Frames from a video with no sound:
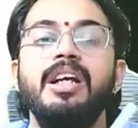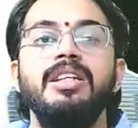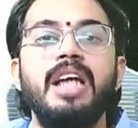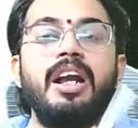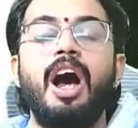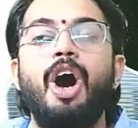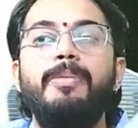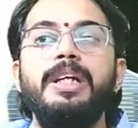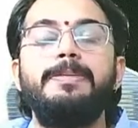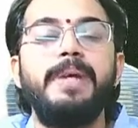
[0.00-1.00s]
Sir, how
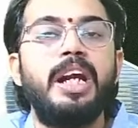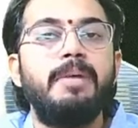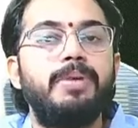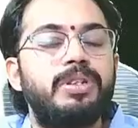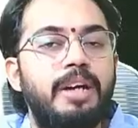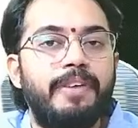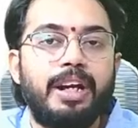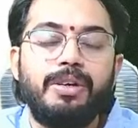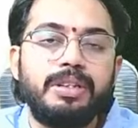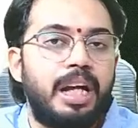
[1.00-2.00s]
much period books of
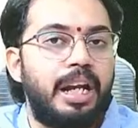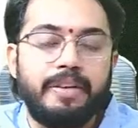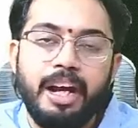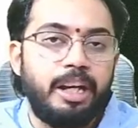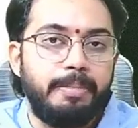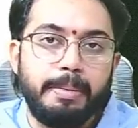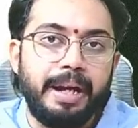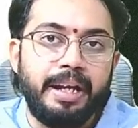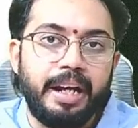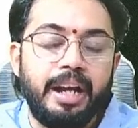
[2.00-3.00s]
accounts are required to be
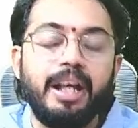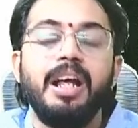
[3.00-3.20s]
maintained?